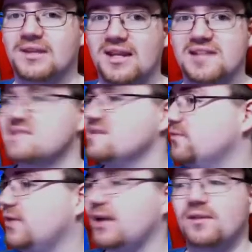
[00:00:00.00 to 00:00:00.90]
Yes,
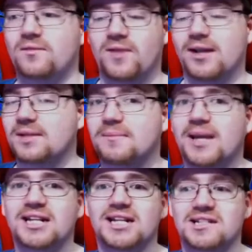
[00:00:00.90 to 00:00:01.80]
fi finally
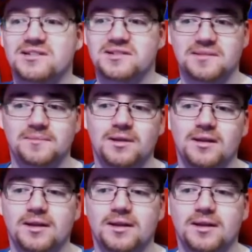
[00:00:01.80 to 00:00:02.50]
made it. That's awesome.